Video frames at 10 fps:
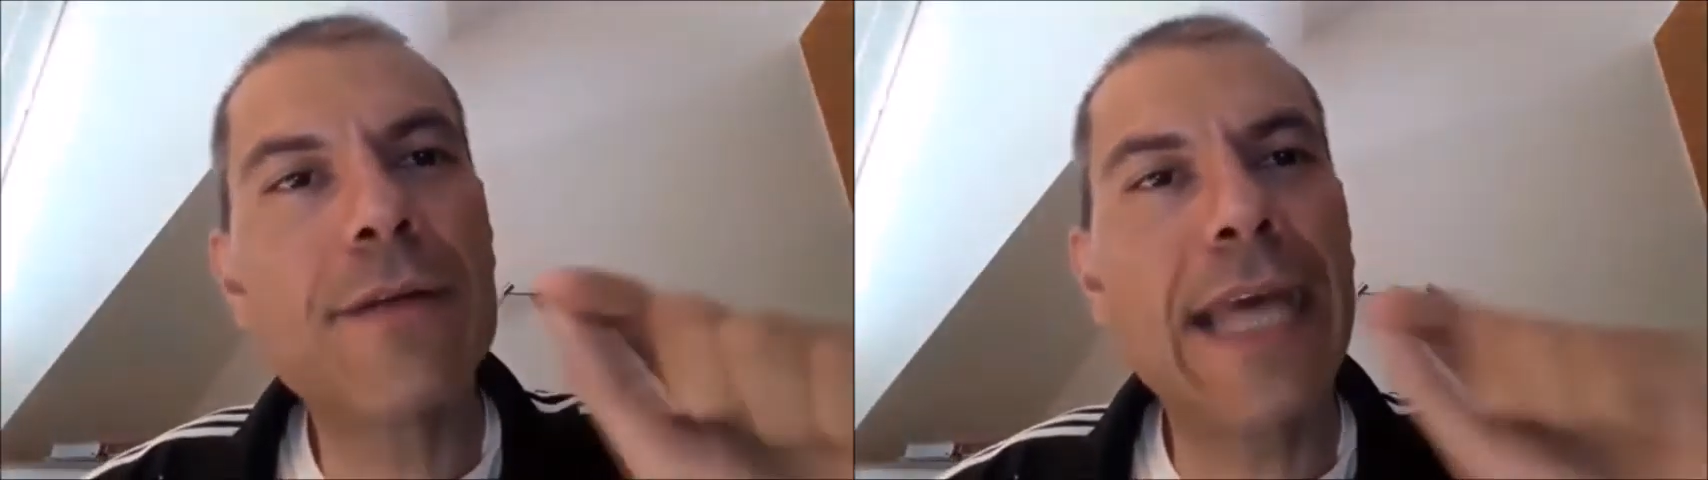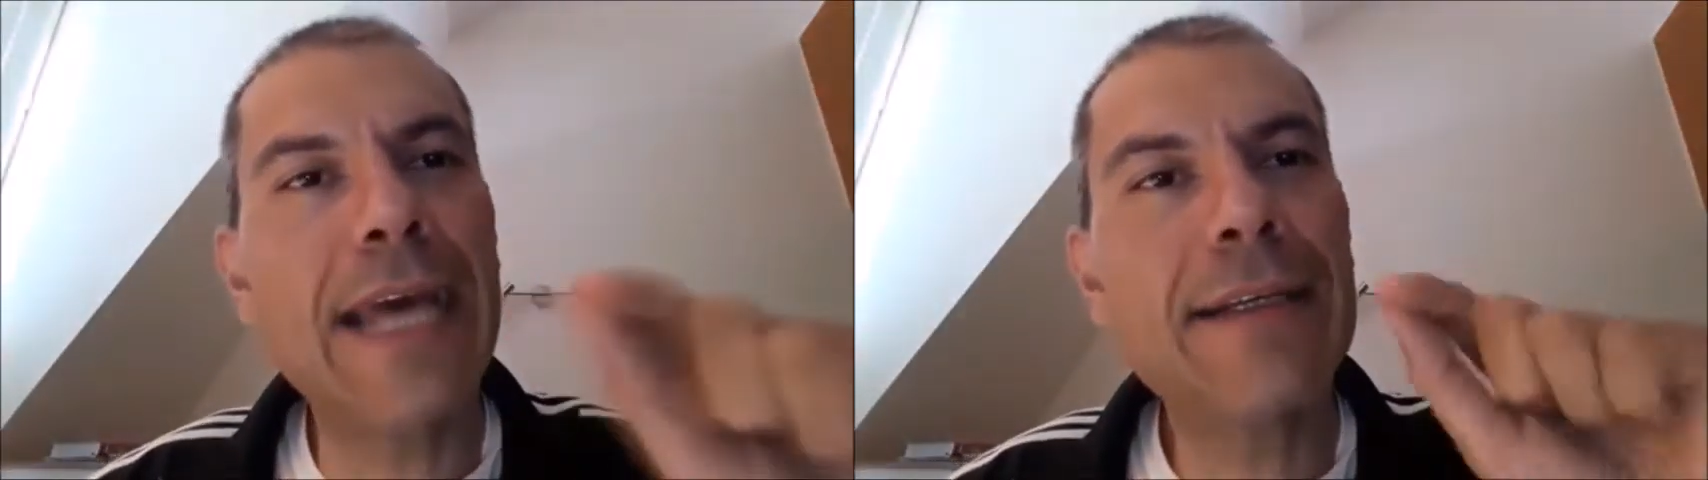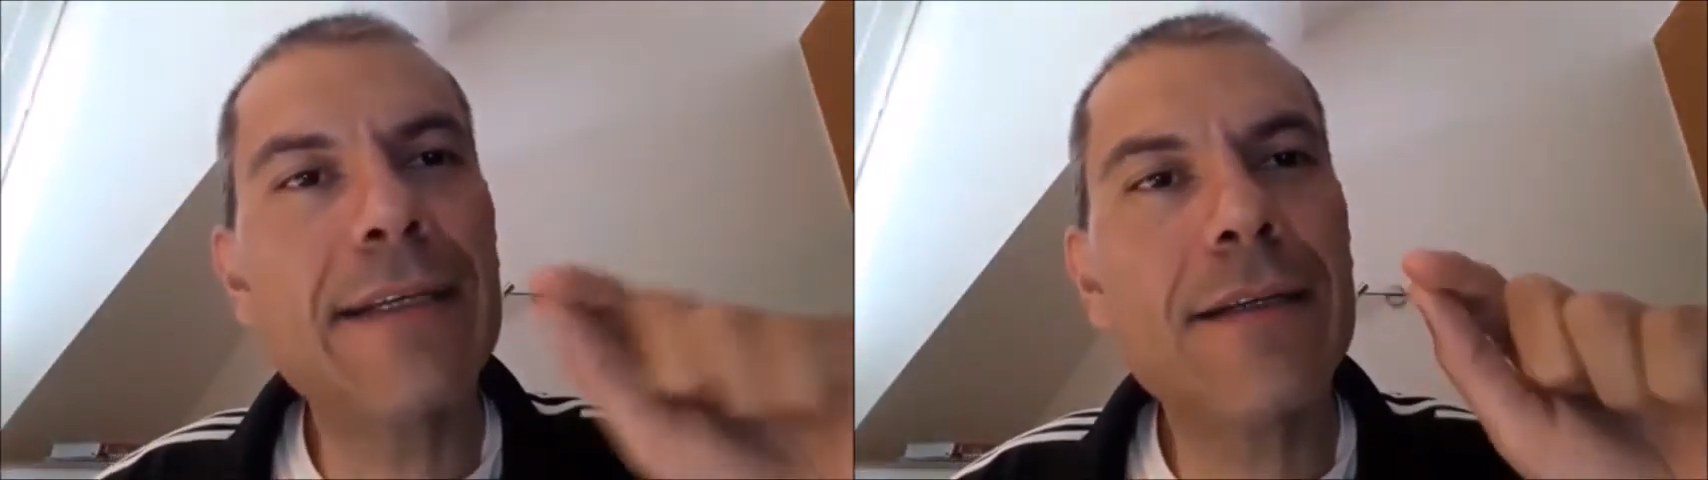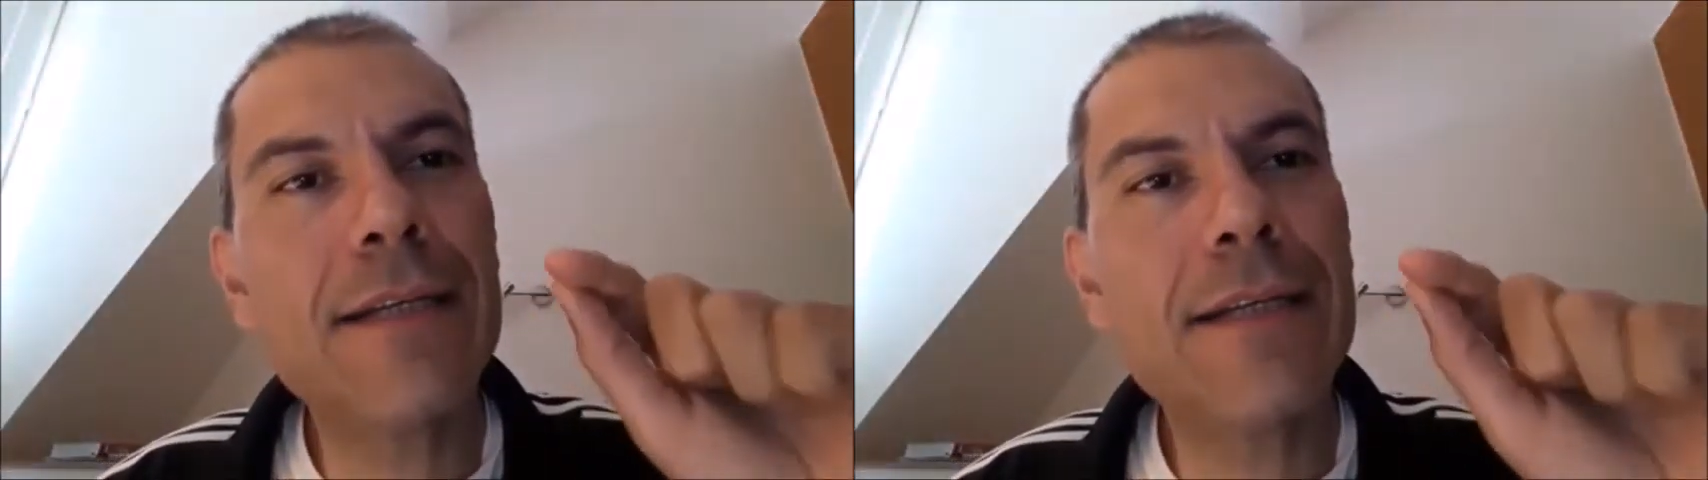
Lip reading: can